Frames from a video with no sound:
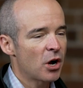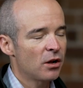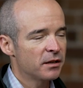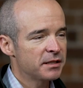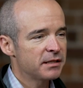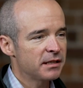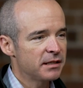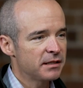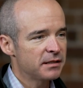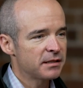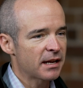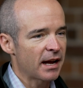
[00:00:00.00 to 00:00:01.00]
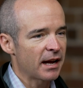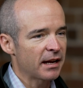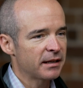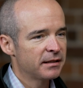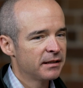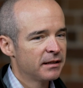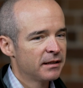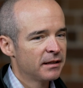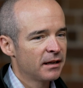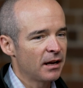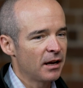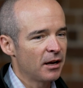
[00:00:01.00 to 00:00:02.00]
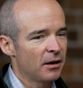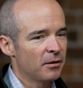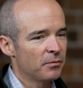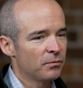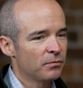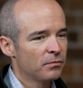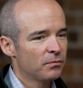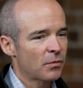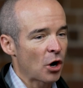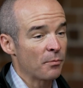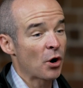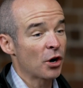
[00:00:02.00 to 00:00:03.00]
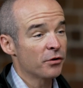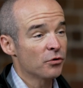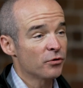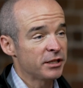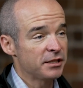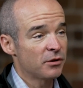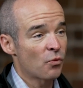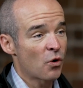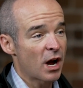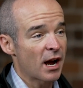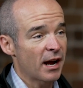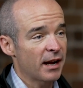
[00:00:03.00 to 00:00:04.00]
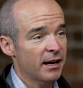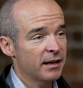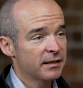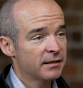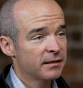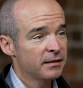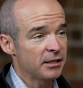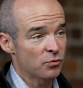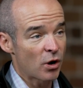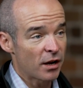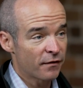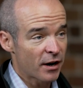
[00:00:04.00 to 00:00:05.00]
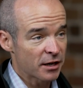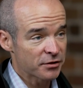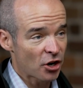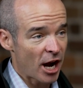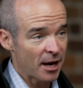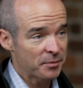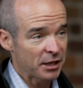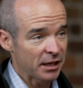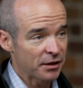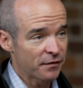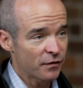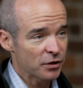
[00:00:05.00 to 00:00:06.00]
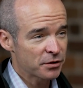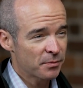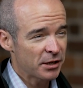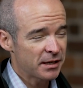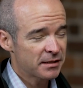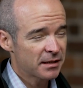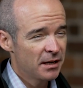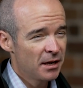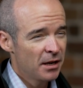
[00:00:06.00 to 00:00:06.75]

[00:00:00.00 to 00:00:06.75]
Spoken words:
policies that are part of the reason why these wildfires are happening in the first place.